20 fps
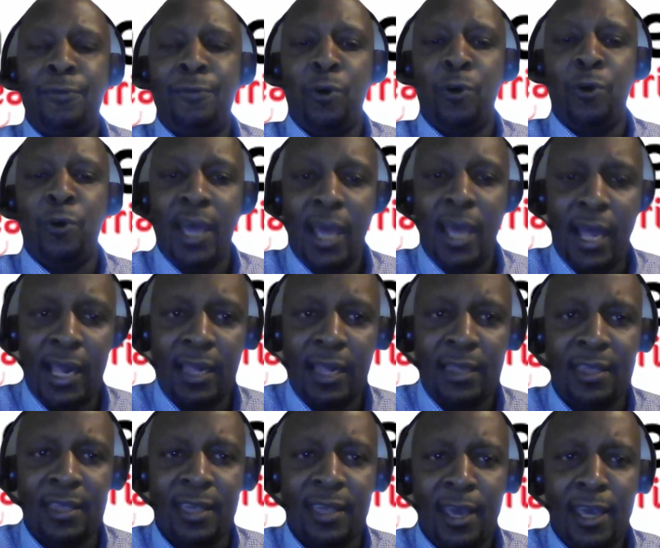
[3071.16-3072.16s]
for
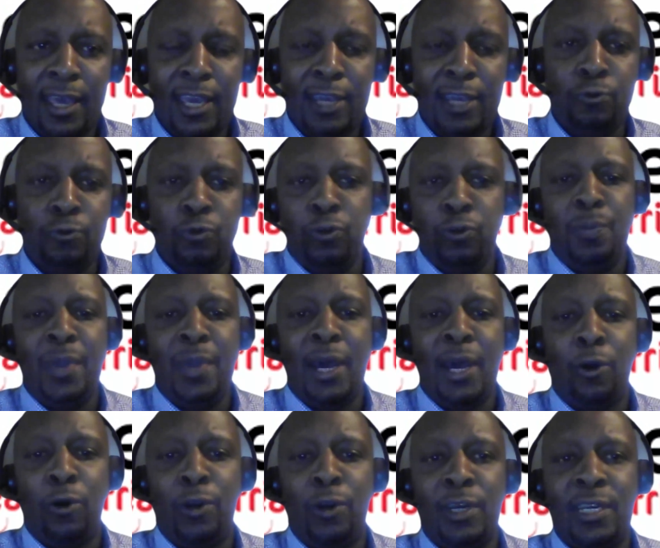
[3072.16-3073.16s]
health, it would be
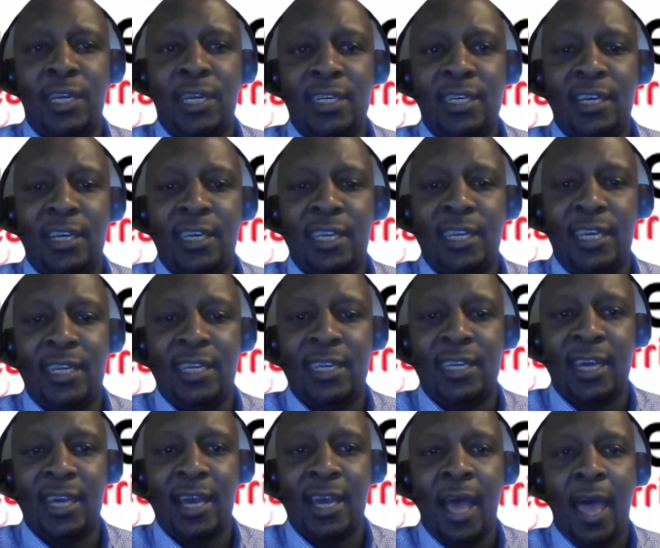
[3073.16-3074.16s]
a content
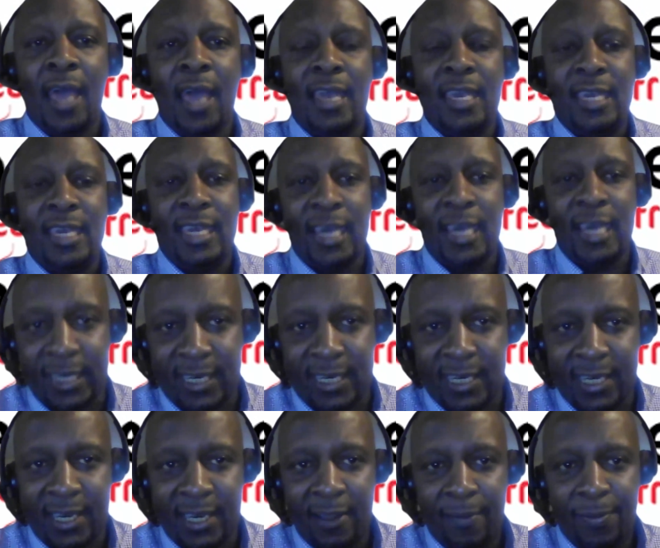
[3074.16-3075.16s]
creator
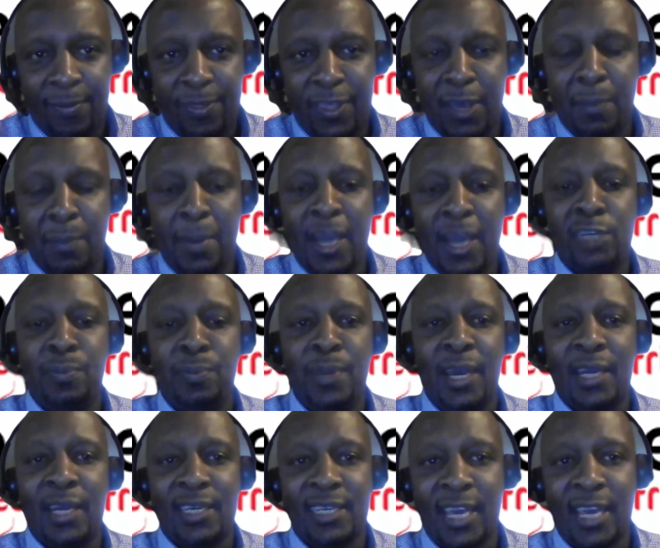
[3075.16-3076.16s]
yet. There
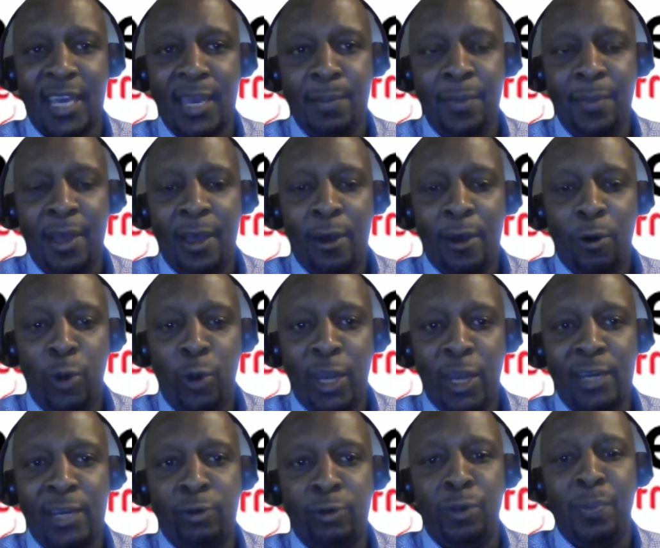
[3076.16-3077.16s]
might be a time
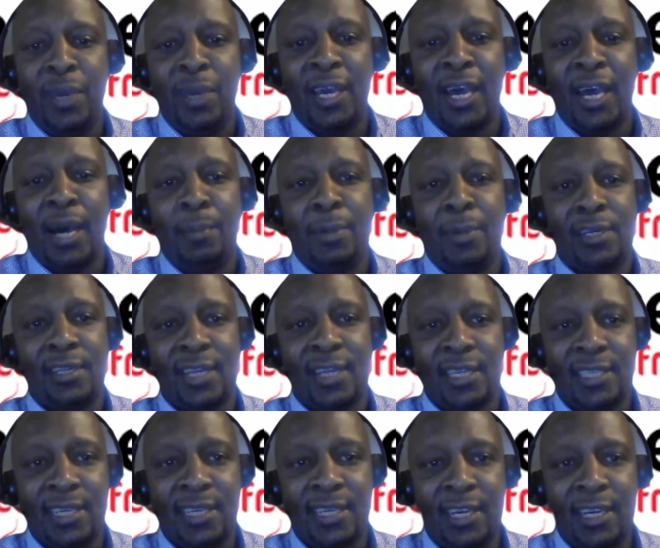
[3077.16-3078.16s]
when it will become a
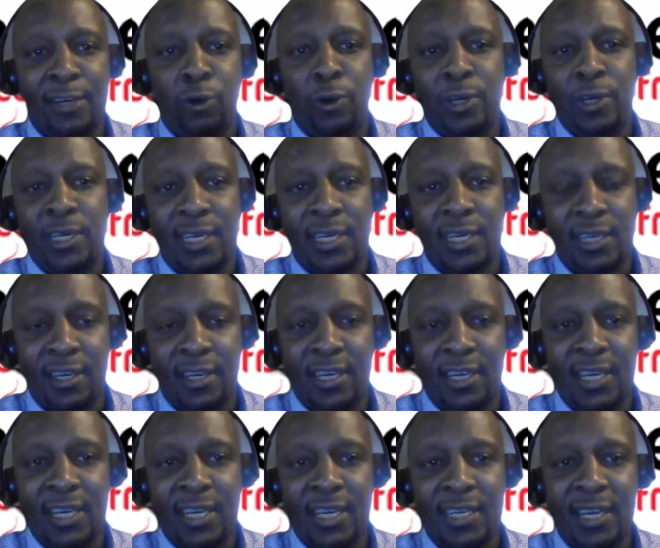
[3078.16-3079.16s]
trusted
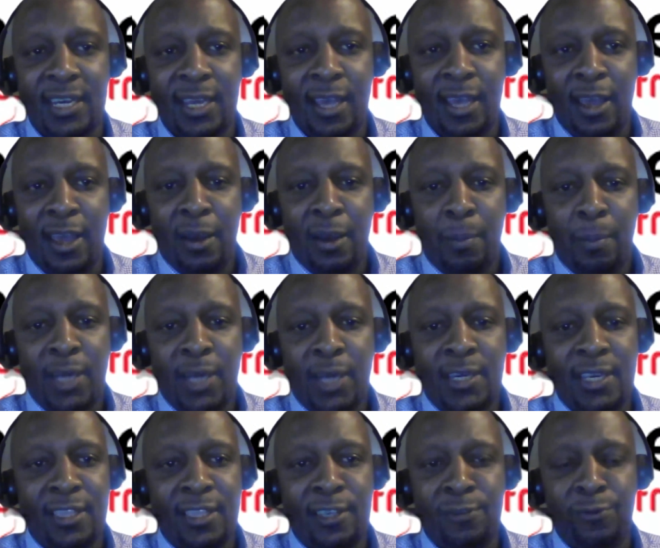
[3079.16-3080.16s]
content creator.
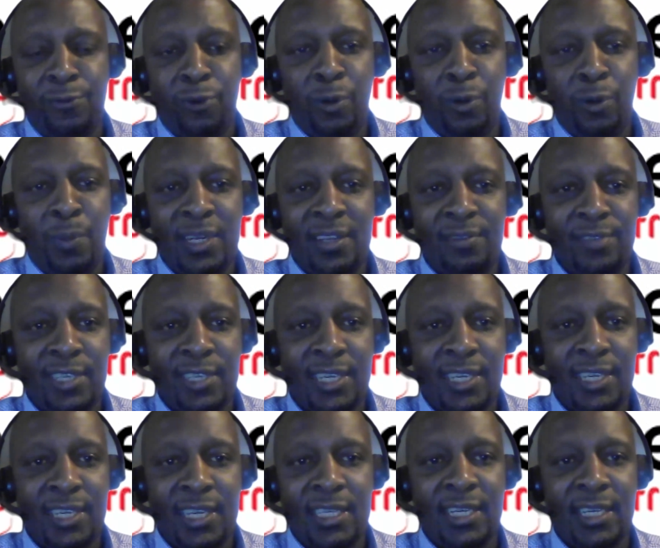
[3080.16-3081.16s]
But in these
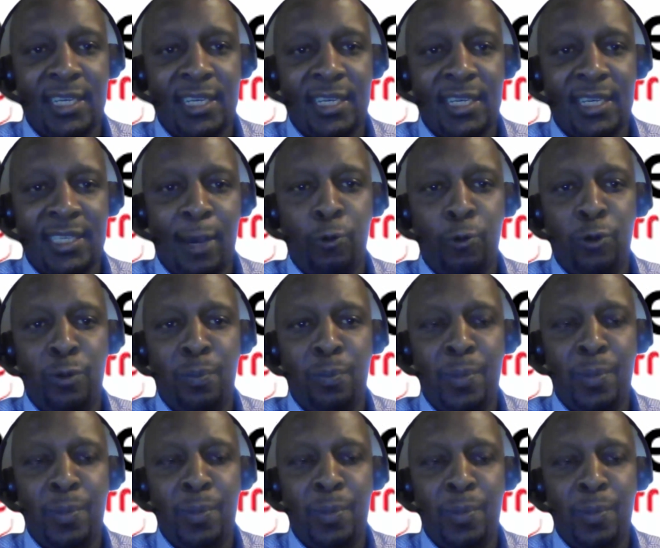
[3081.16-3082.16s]
formative stages, I
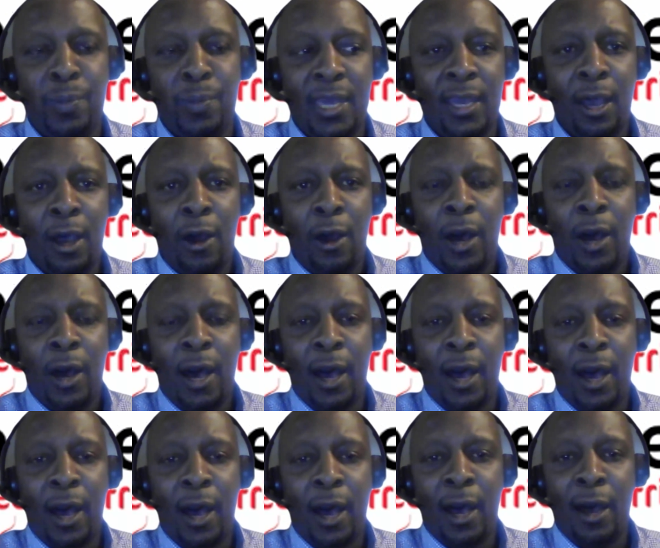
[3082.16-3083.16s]
would be
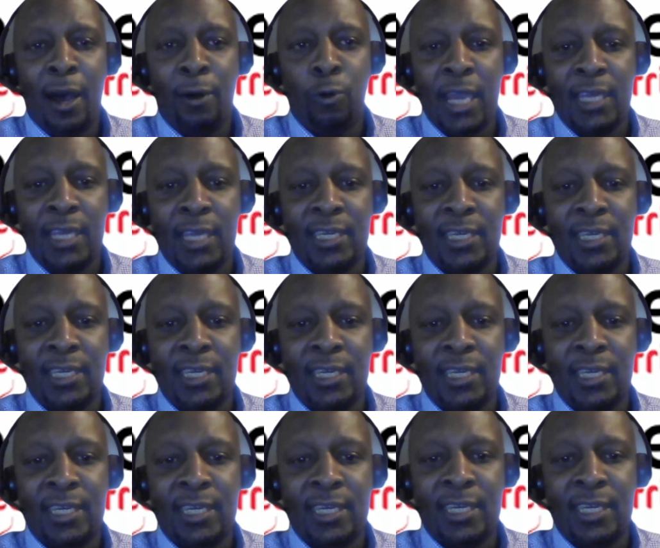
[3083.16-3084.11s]
quite